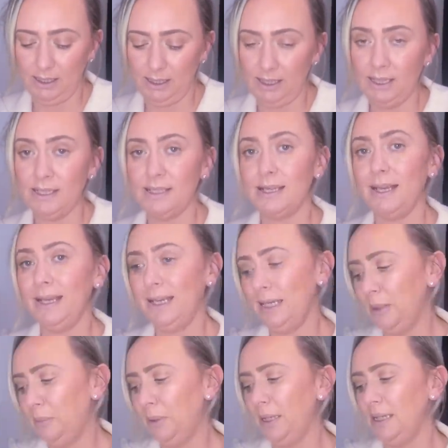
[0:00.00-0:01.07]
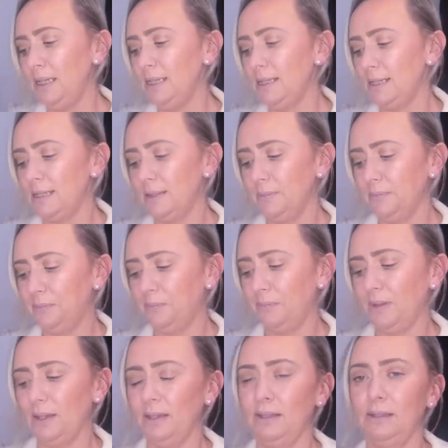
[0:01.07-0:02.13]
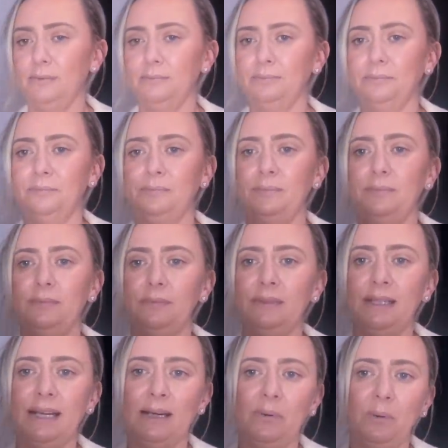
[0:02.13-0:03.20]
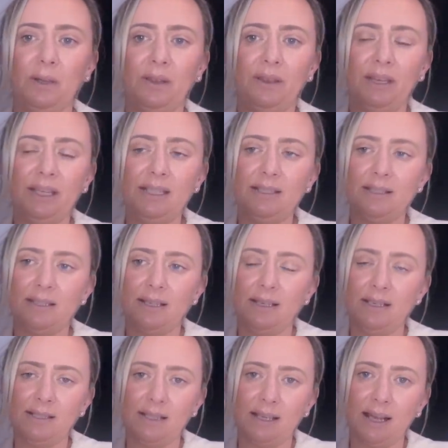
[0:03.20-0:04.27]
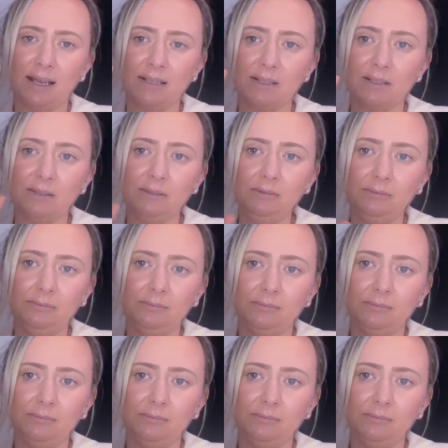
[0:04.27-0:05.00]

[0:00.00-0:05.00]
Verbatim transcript: is Inner Peace. Now this is the candle.